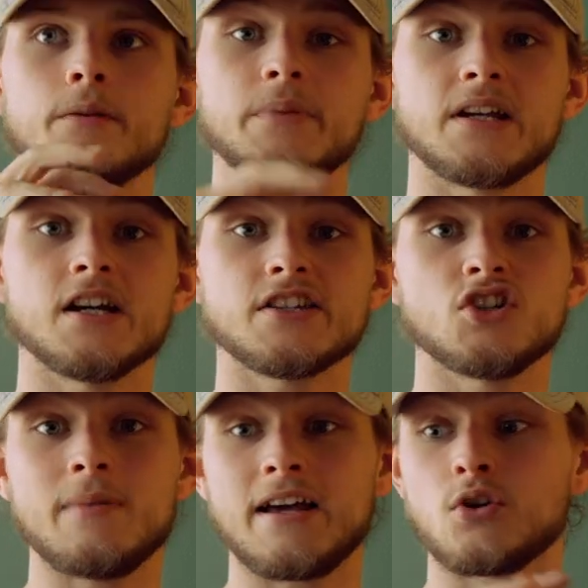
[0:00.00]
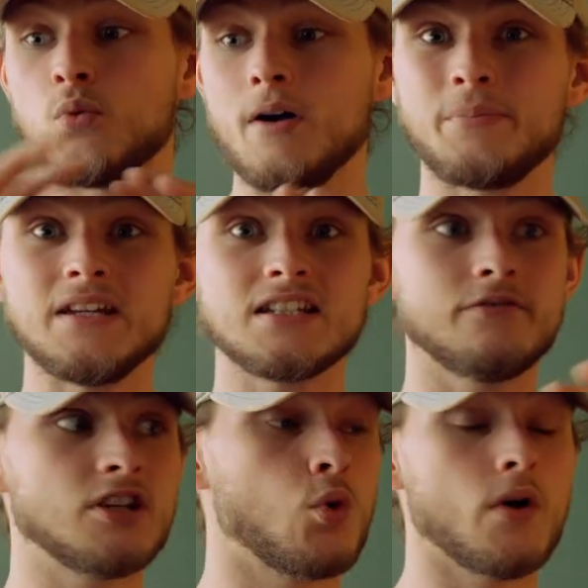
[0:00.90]
Because no matter what piece
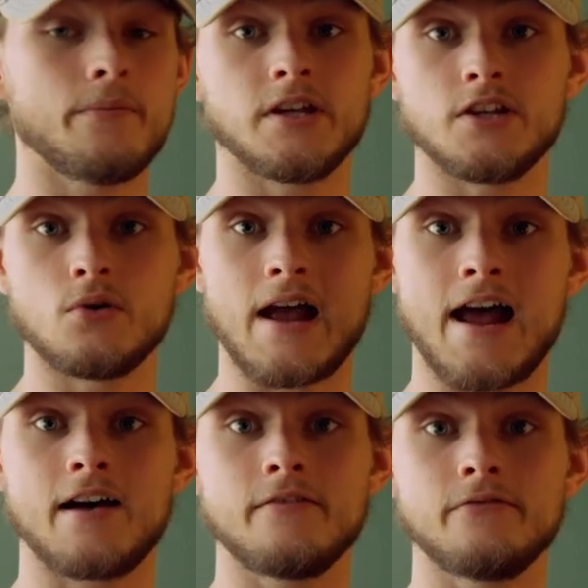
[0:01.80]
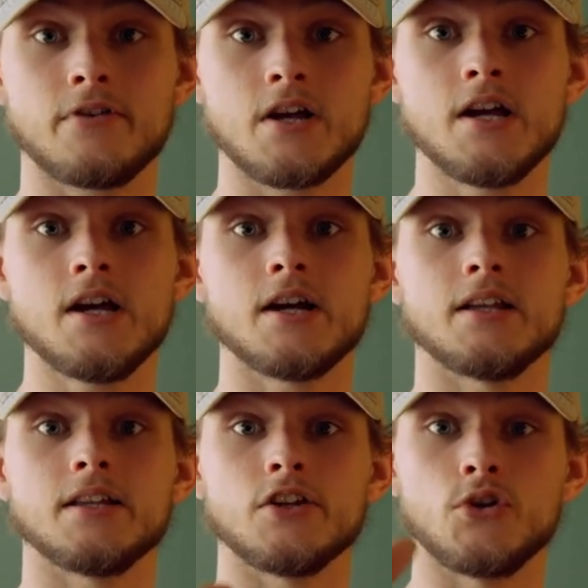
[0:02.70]
of equipment you have,
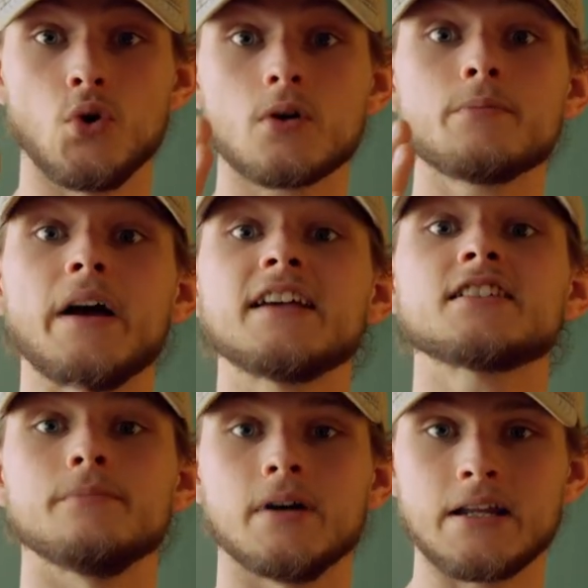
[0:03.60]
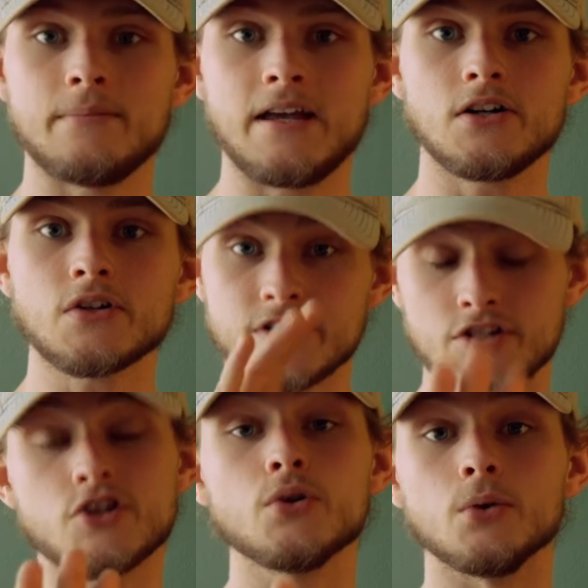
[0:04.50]
your best moneymaker
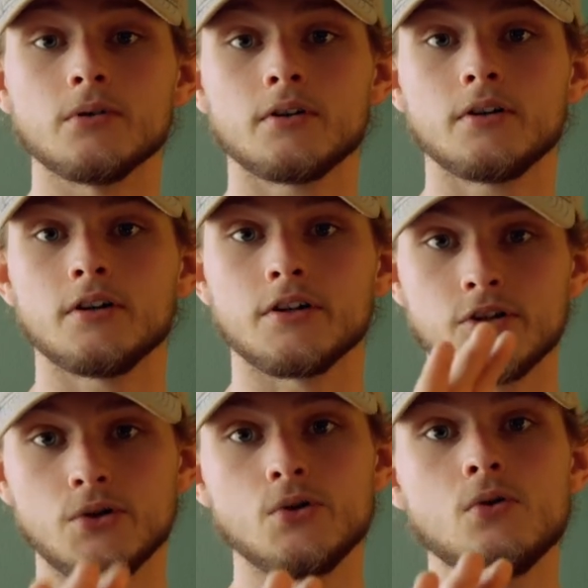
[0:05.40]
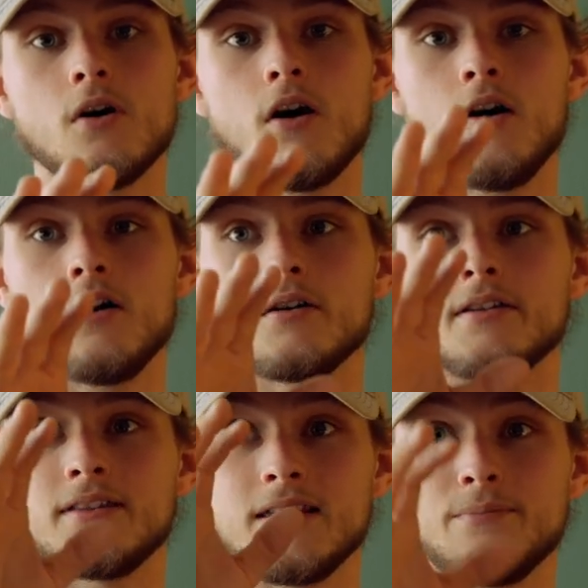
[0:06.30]
is you. You
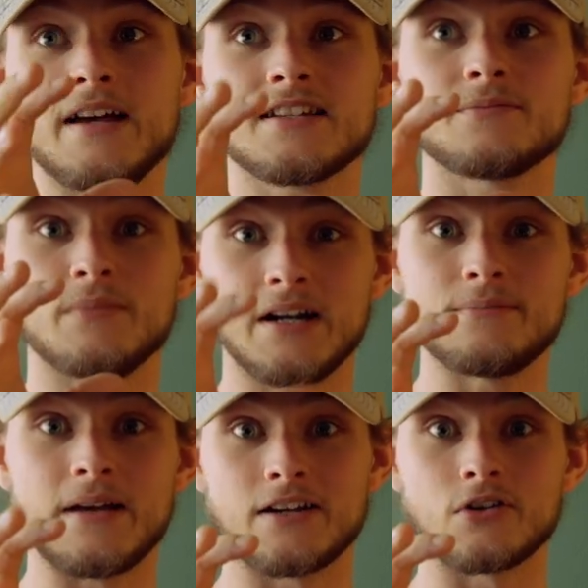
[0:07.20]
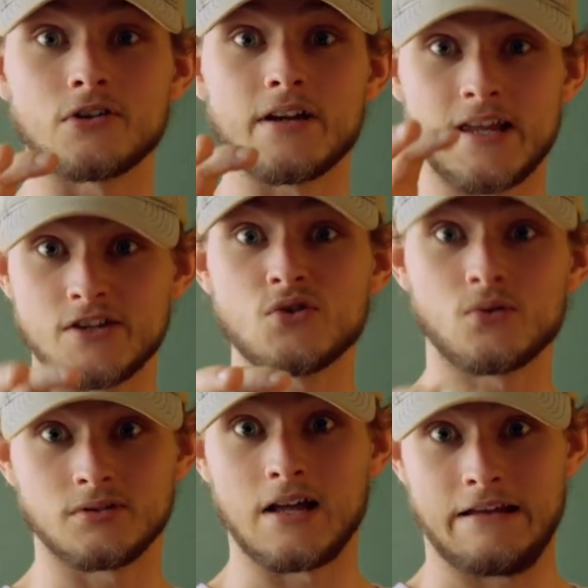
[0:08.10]
are the best moneymaker in
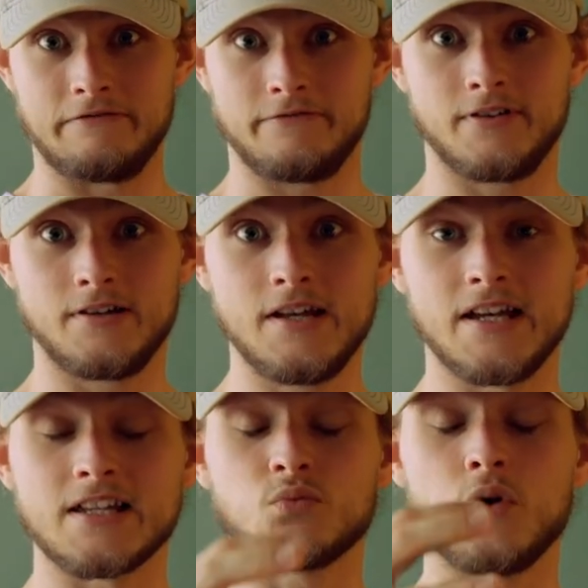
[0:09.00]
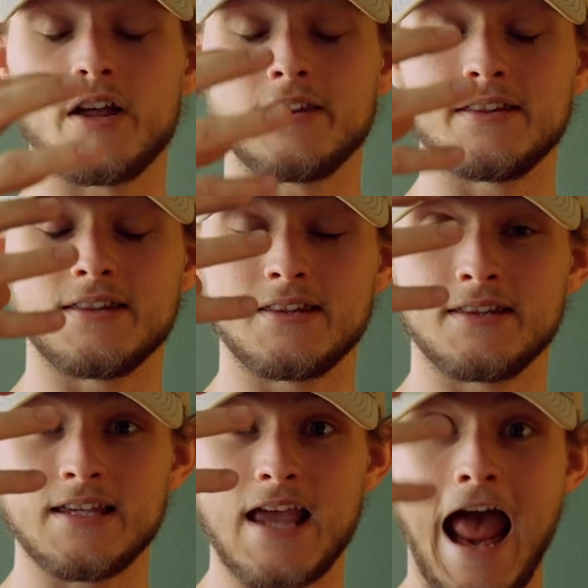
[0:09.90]
your life, is what
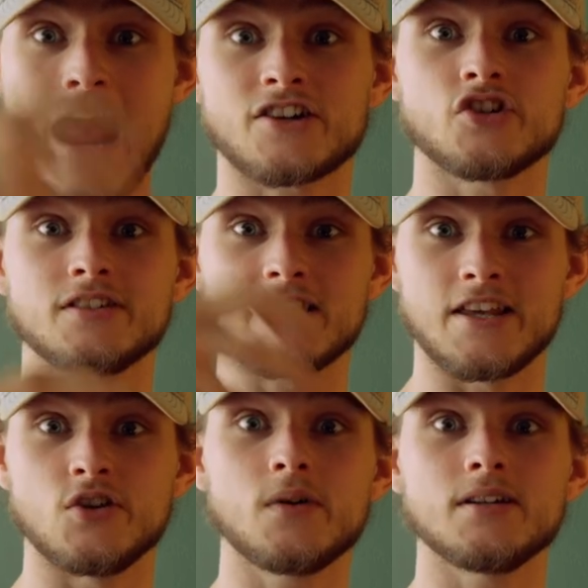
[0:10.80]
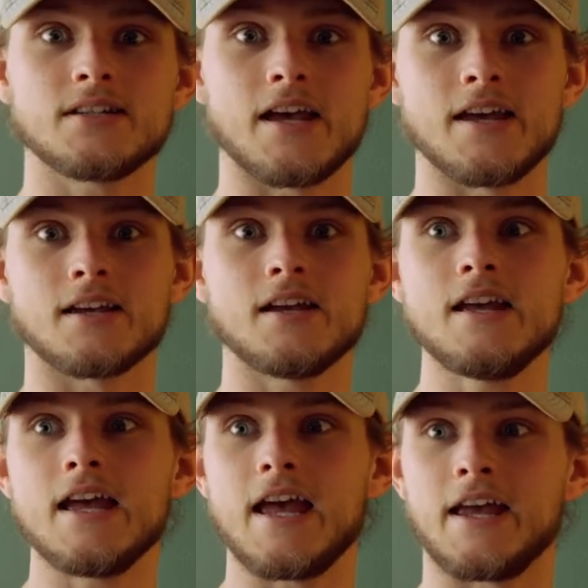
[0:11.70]
the actions that you can take
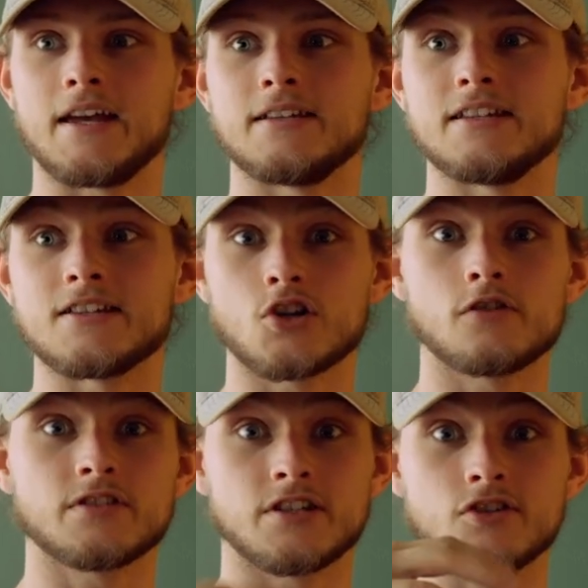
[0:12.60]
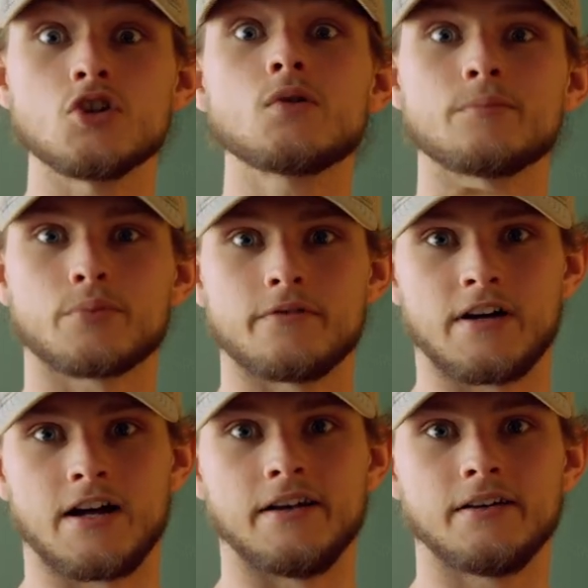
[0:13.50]
and the services you can
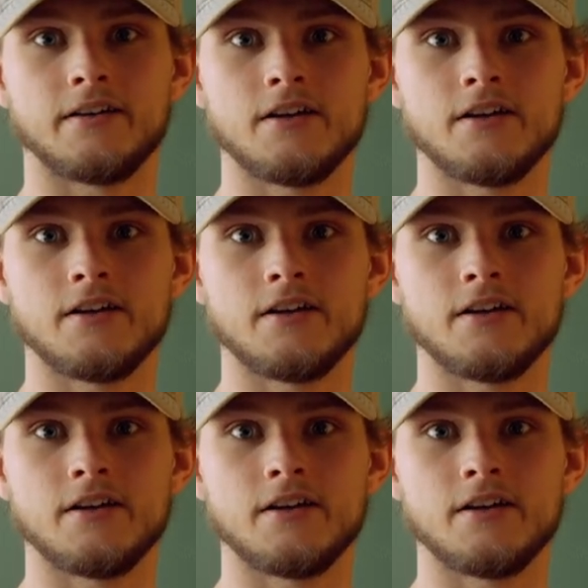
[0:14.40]
provide.